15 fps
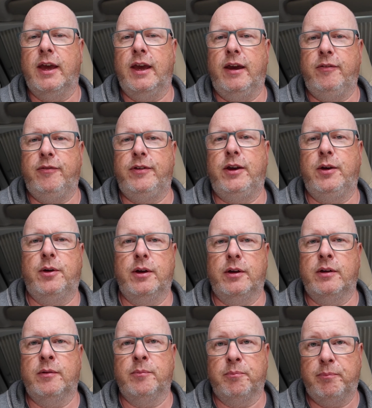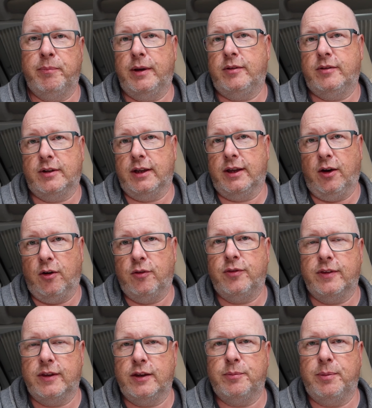If you can basically
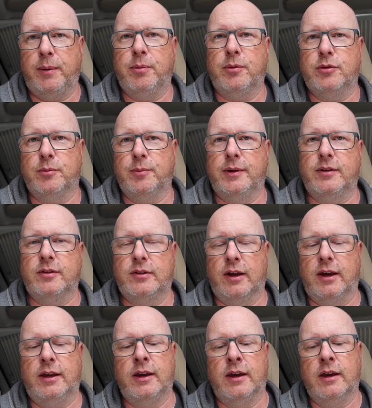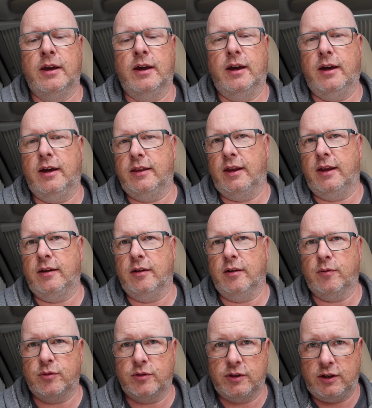offer these people somewhere to stay, then
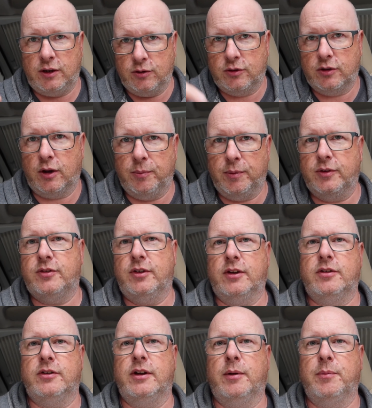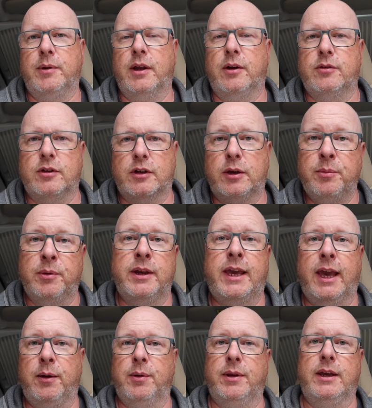obviously use the comments section down below to
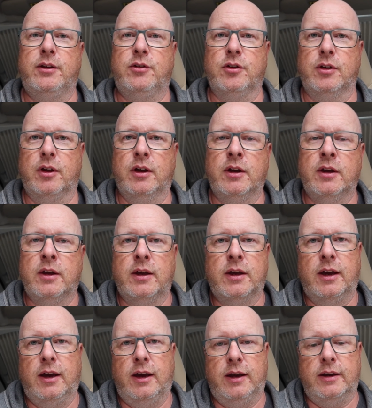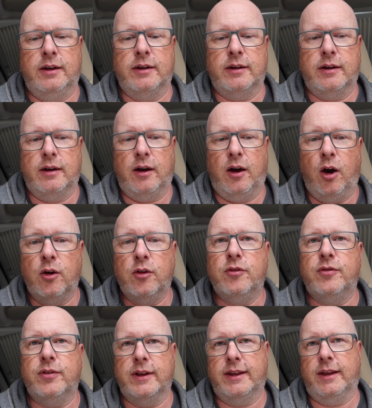communicate with each other, and
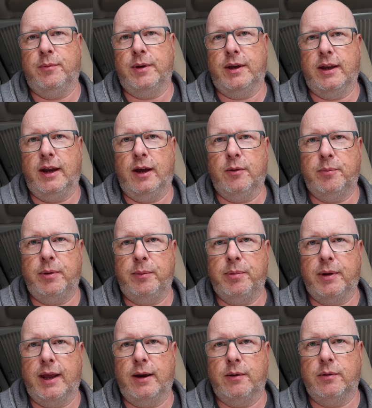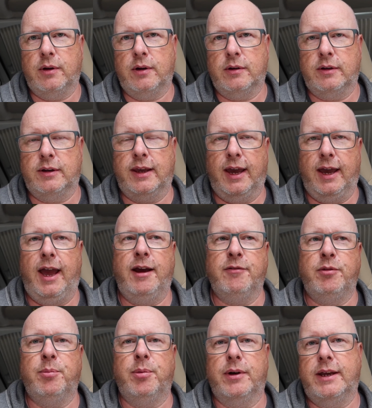hopefully then we can help people out and get
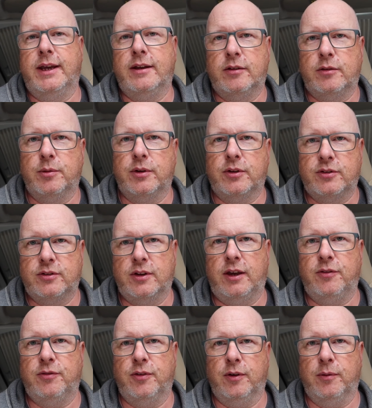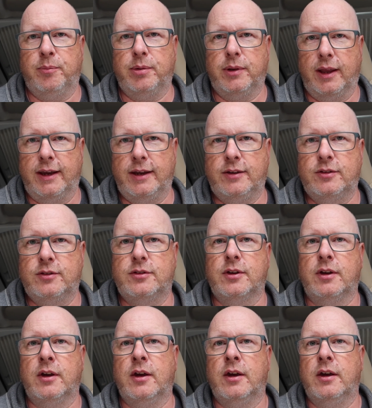everybody into a safer place
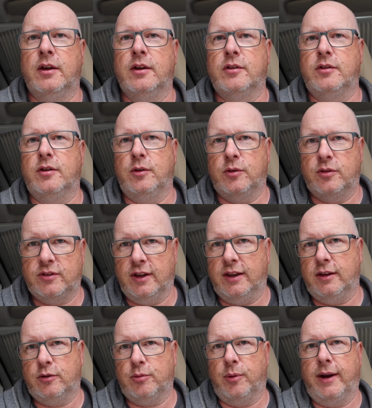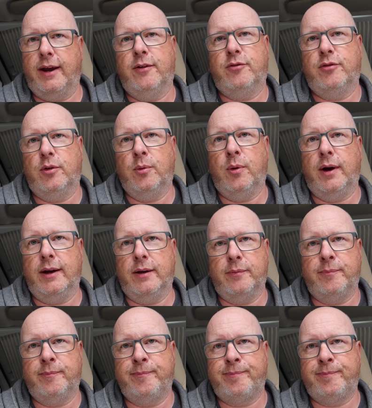to sit this one out for a while.